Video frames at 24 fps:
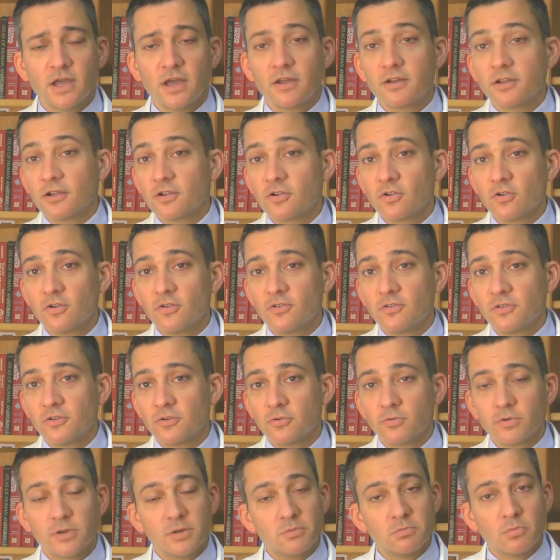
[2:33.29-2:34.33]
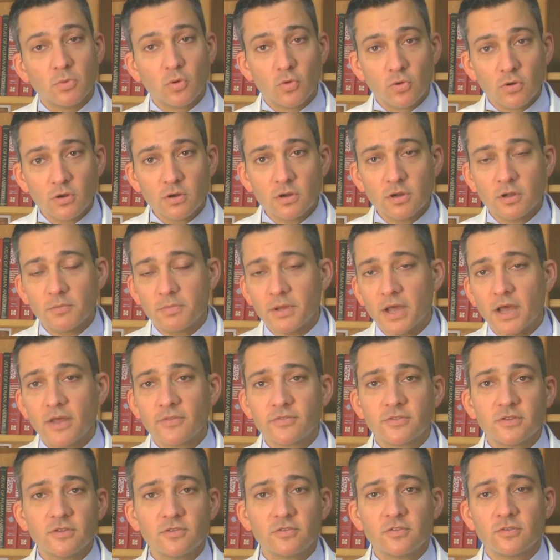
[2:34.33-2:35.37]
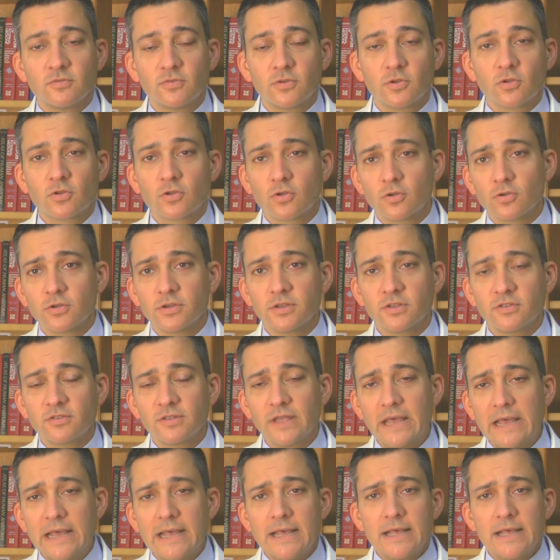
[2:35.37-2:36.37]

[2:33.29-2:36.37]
I'd encourage you to read more about this if you're curious.